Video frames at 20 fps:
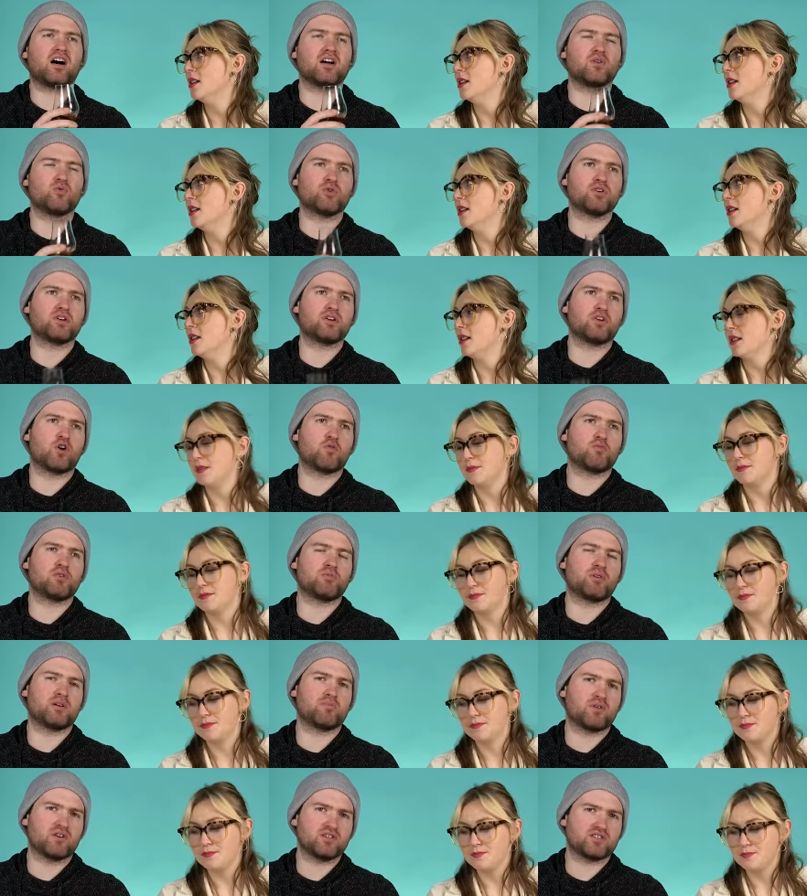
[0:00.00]
Speaker 1: I wouldn't normally be a
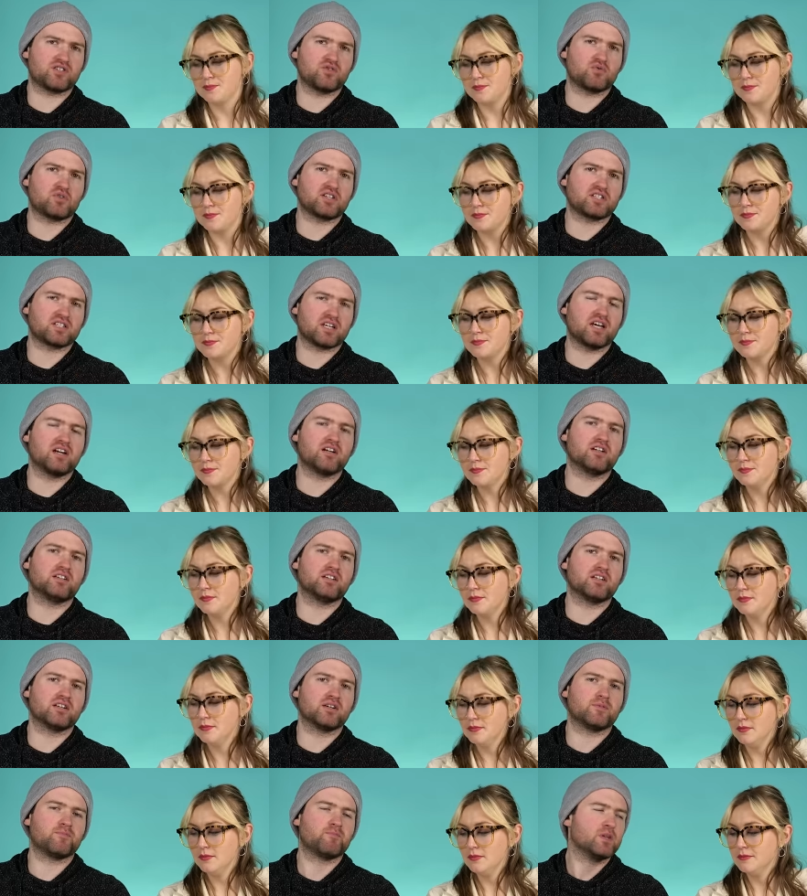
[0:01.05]
person who can tell
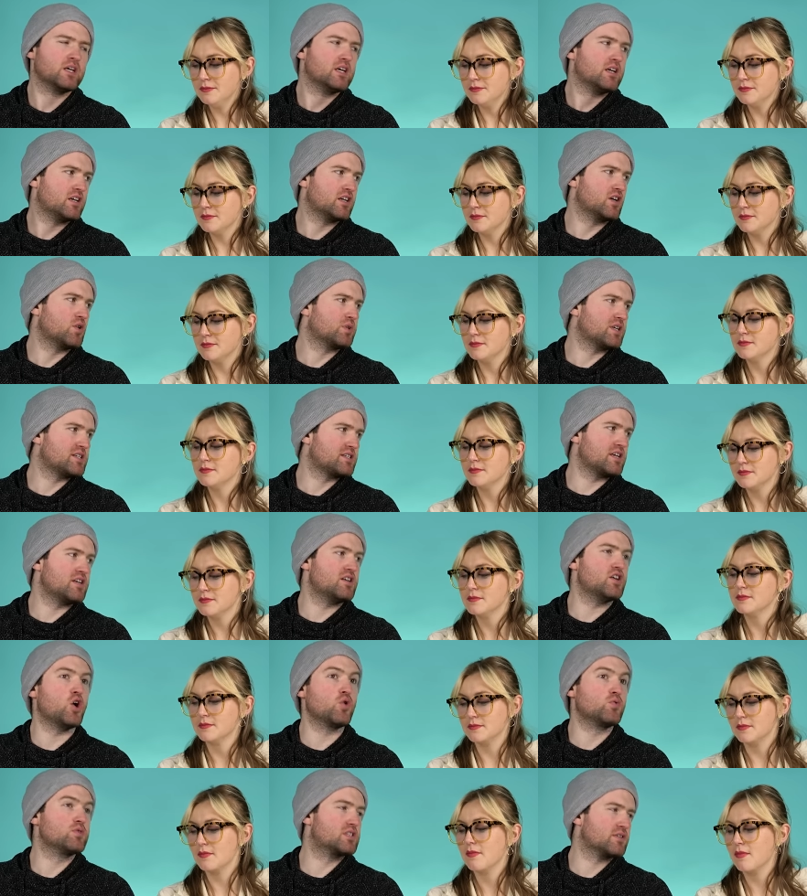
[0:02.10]
the, you know, when they say
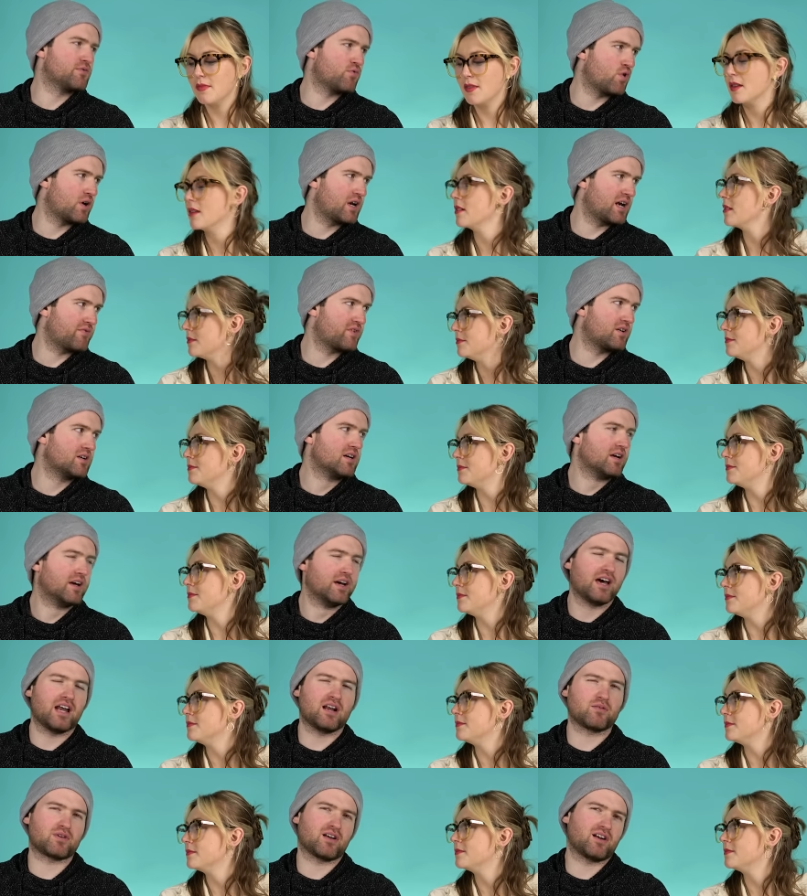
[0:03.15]
notes of whatever, mm. and
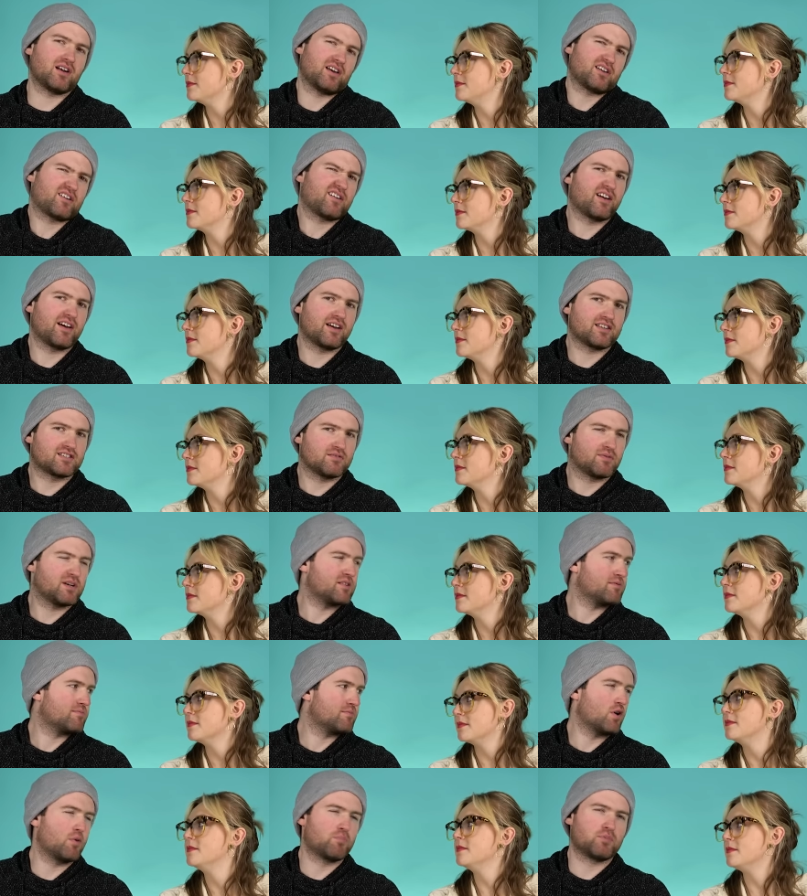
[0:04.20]
I'm kind of like, uh, it's a bit up
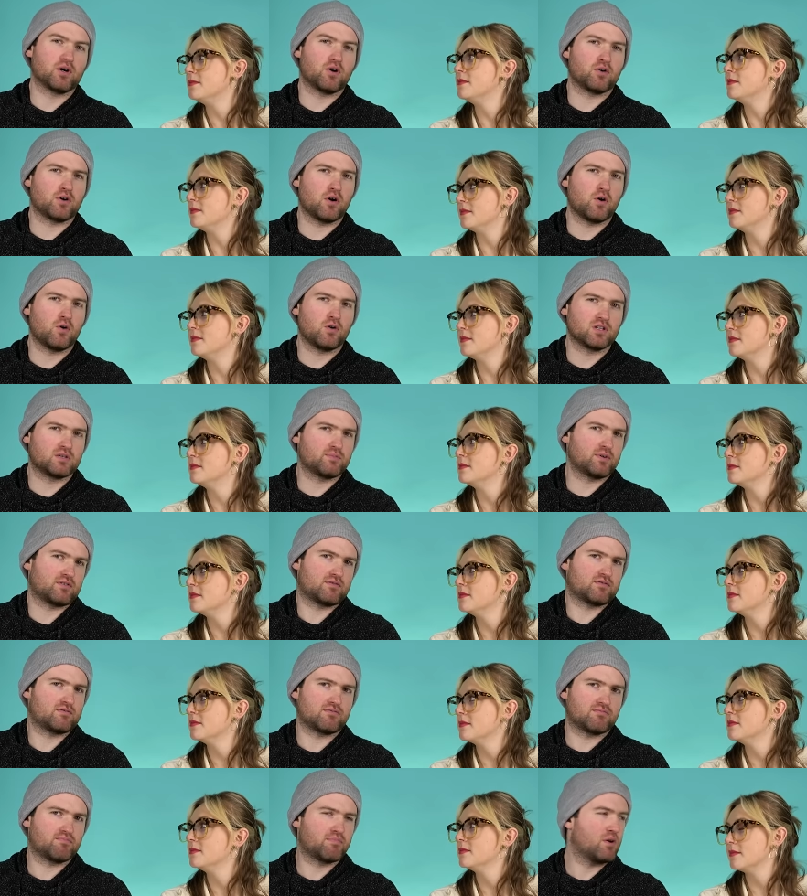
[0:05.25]
mm-hmm. your own hole, it's a bit
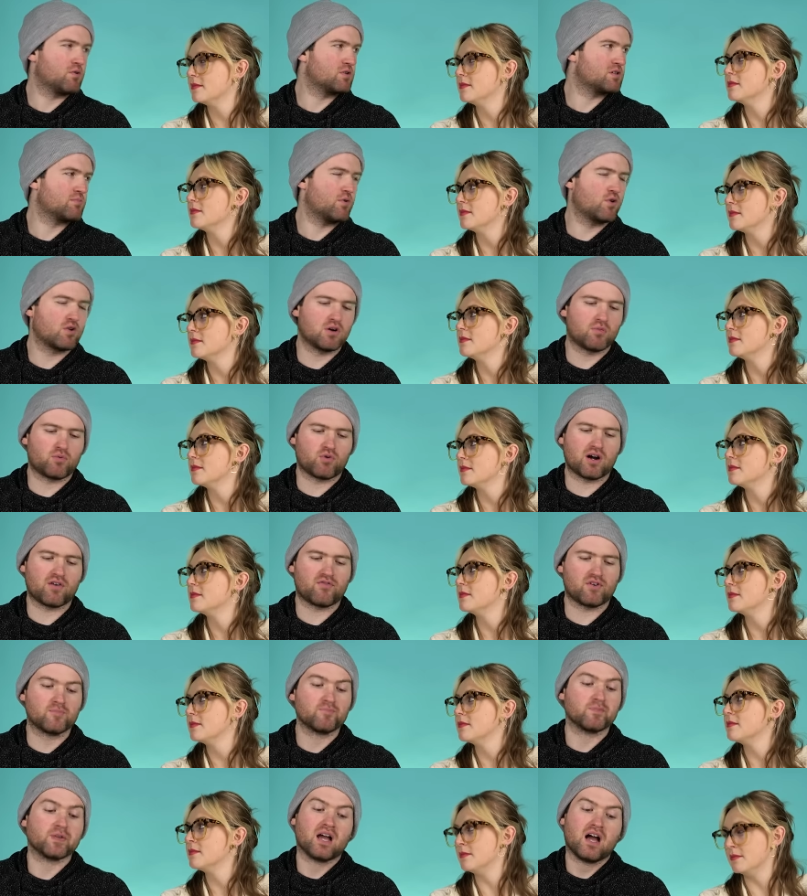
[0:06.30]
blowing smoke up wherever.
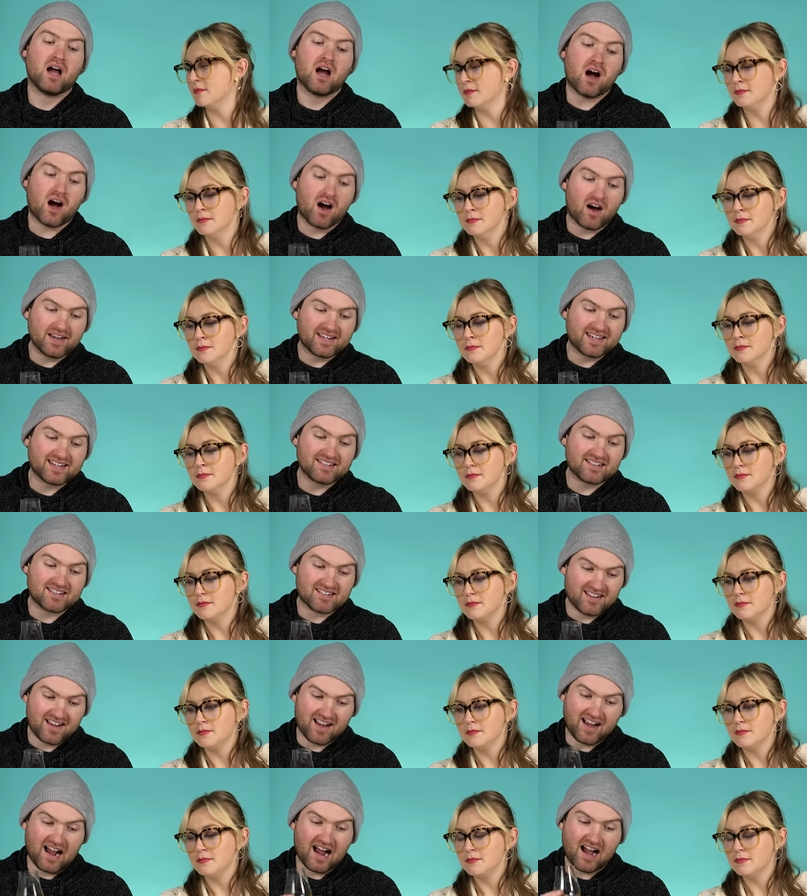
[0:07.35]
Mm-hmm. I can,
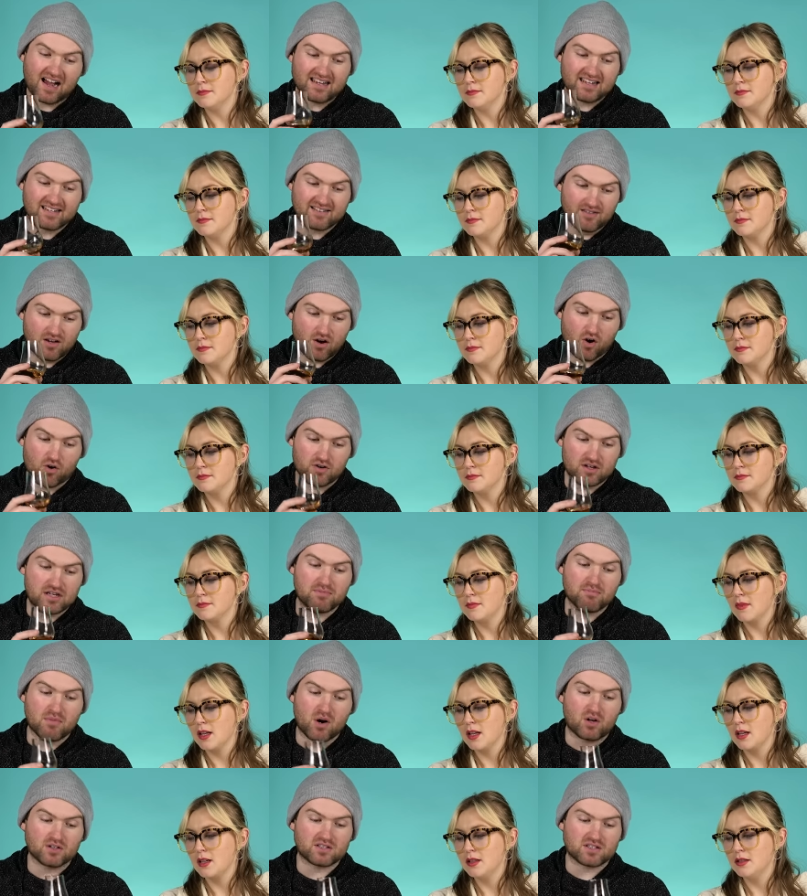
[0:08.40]
I honey,
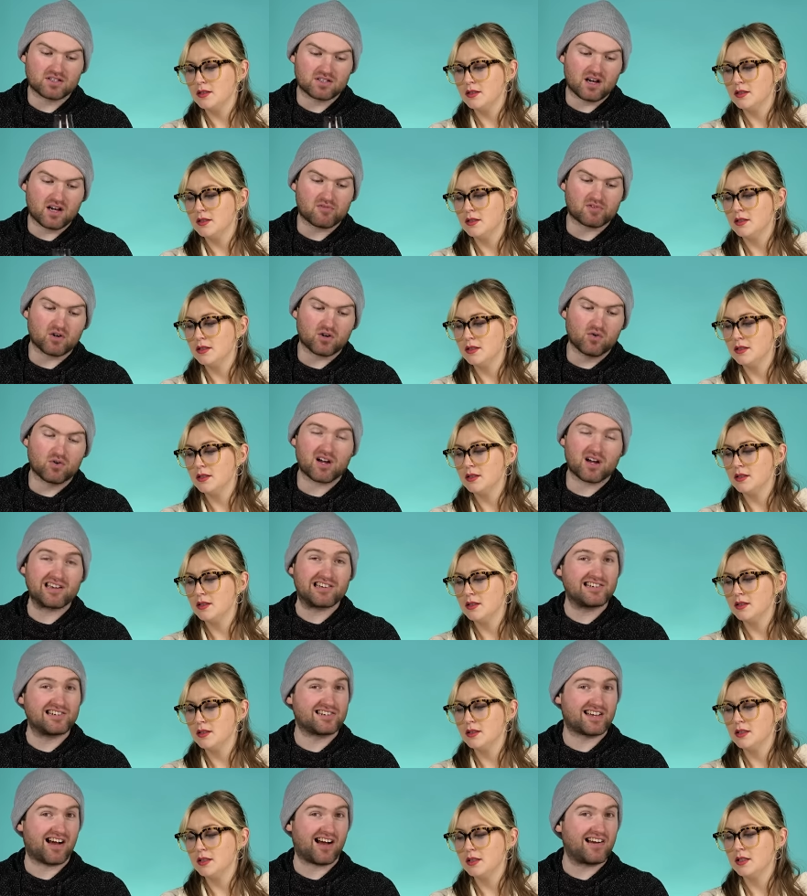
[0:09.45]
malt, and soft oak. I could
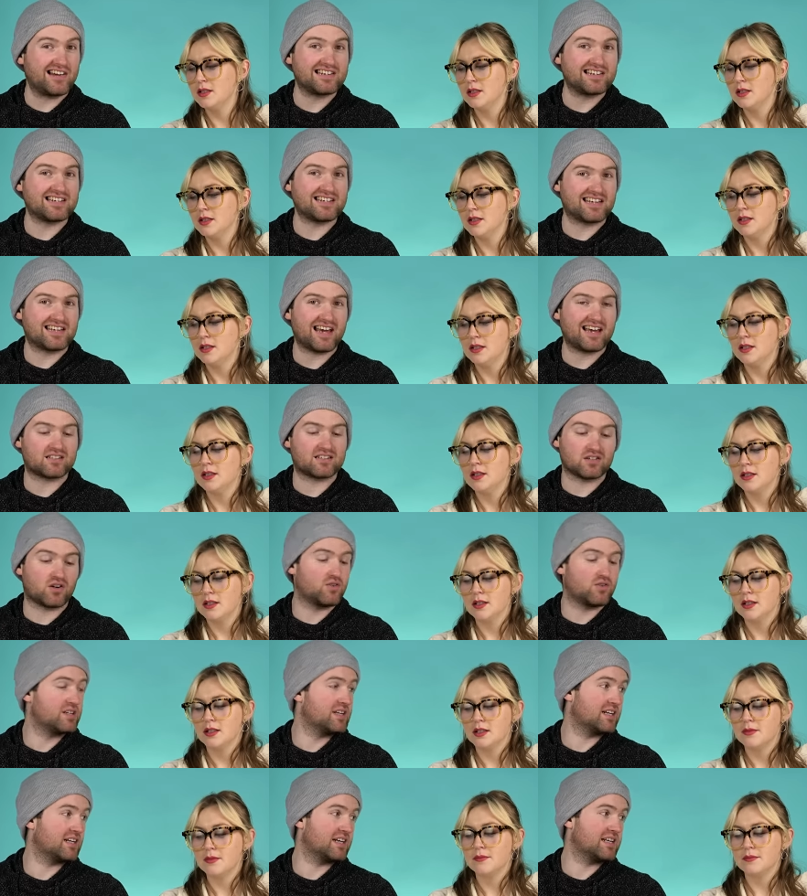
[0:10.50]
kind of get the
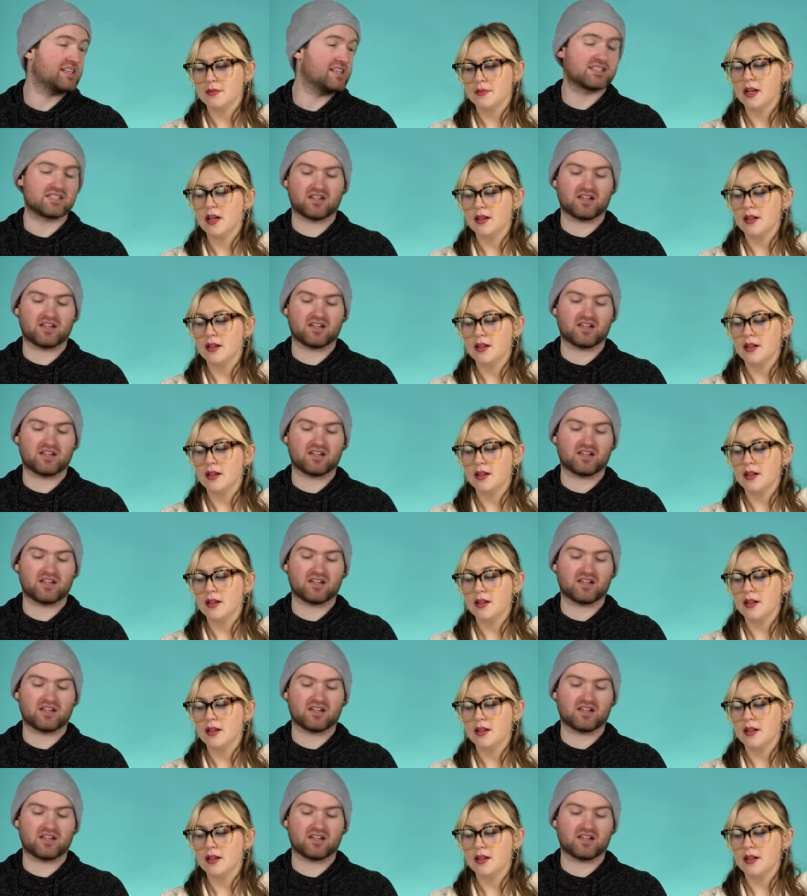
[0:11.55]
honey at least,